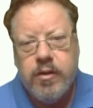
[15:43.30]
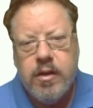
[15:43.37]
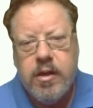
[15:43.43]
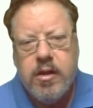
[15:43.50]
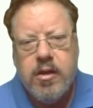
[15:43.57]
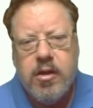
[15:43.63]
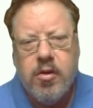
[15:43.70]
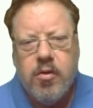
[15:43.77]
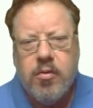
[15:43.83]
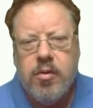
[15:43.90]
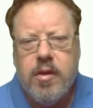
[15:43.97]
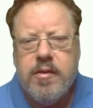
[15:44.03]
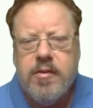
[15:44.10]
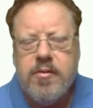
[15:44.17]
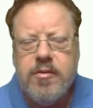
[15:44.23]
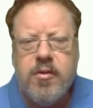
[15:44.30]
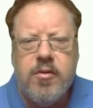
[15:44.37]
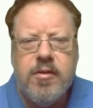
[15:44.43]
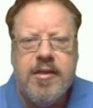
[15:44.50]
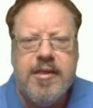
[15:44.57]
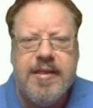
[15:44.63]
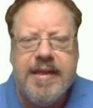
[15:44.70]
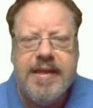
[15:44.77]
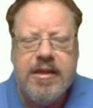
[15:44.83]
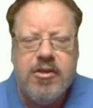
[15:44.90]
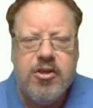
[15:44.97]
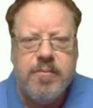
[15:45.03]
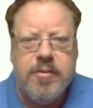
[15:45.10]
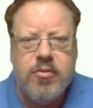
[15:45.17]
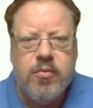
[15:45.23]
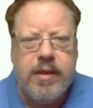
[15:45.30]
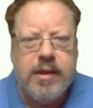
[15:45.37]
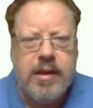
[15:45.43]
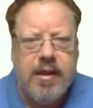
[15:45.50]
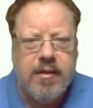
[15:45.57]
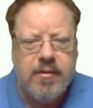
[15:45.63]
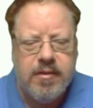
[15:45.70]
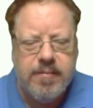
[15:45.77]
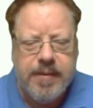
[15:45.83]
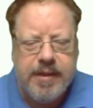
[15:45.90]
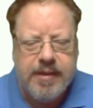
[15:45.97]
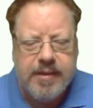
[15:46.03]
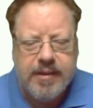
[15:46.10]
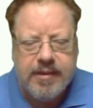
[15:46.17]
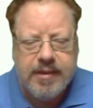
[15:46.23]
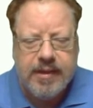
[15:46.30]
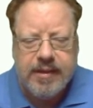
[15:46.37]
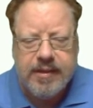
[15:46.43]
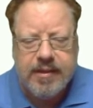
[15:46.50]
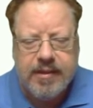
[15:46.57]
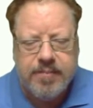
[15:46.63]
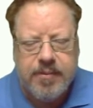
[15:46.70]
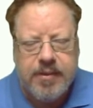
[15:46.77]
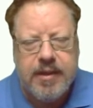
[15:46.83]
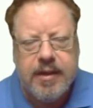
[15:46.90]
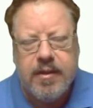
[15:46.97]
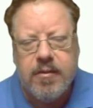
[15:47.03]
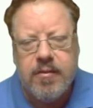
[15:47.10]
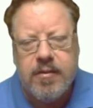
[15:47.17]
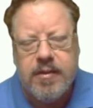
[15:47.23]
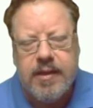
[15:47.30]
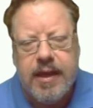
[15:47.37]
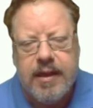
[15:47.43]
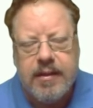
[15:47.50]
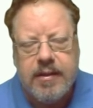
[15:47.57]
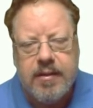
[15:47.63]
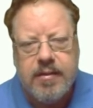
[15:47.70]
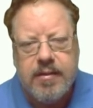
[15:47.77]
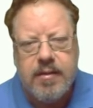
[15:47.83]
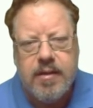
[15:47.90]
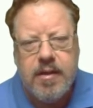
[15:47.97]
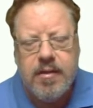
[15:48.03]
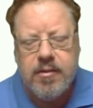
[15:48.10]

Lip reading: there's no distinction between other species in this particular sentence.